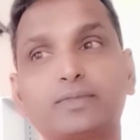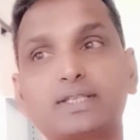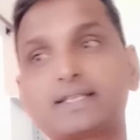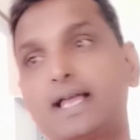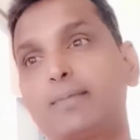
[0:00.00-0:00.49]

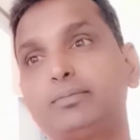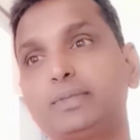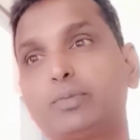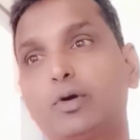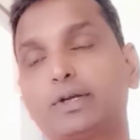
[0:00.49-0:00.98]
some
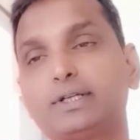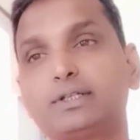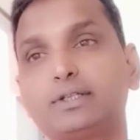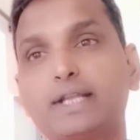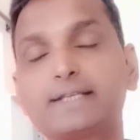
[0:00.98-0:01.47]

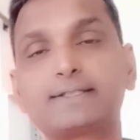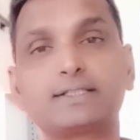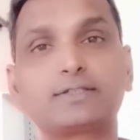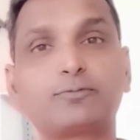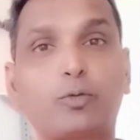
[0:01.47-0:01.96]
important
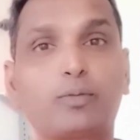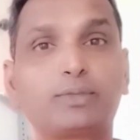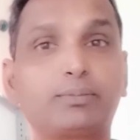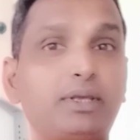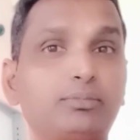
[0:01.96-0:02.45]
lessons from
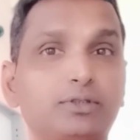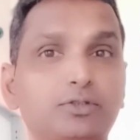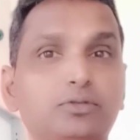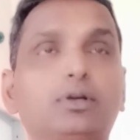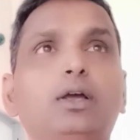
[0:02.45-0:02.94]
the people
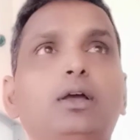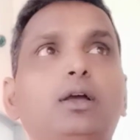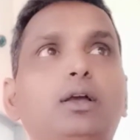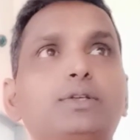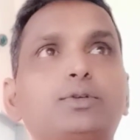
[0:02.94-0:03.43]
too.
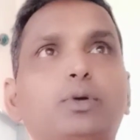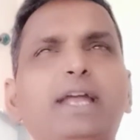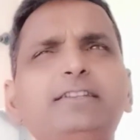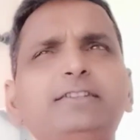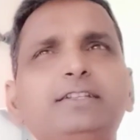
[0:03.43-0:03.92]
So
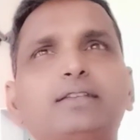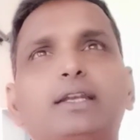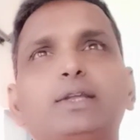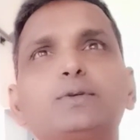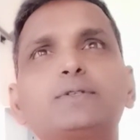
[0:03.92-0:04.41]
anything
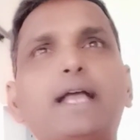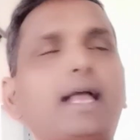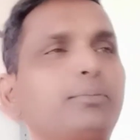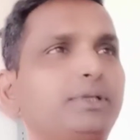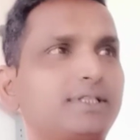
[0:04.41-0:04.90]
that gives
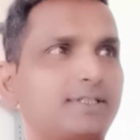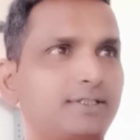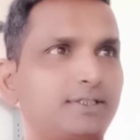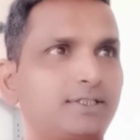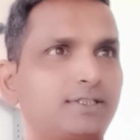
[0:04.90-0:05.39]
happiness
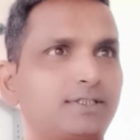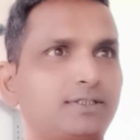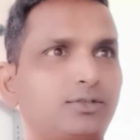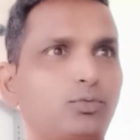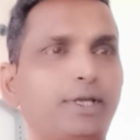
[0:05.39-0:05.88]
is
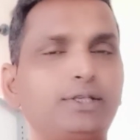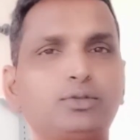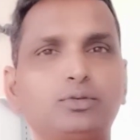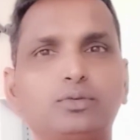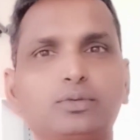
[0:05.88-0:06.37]
going
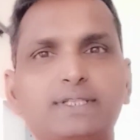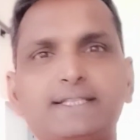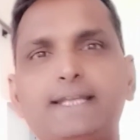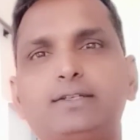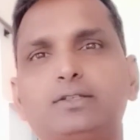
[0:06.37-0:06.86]
to
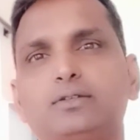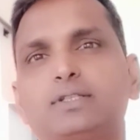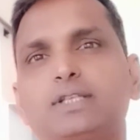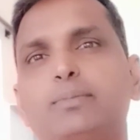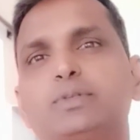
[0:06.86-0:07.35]
set
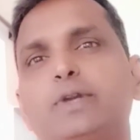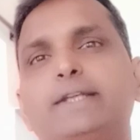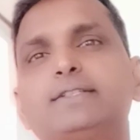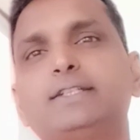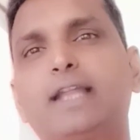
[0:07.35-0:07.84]
some
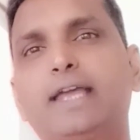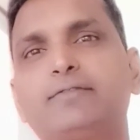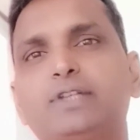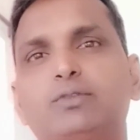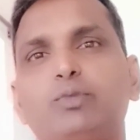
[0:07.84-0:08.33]
trends in
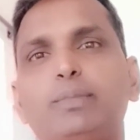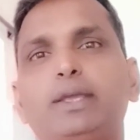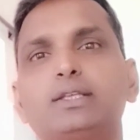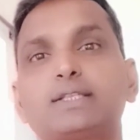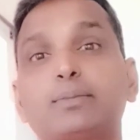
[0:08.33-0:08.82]
life that we
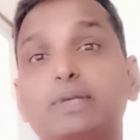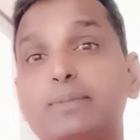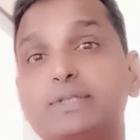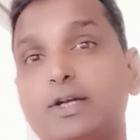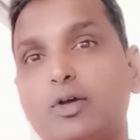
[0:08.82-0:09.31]
may
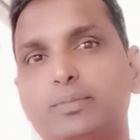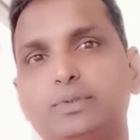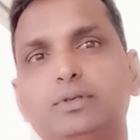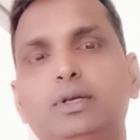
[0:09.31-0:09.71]
sometimes adopt.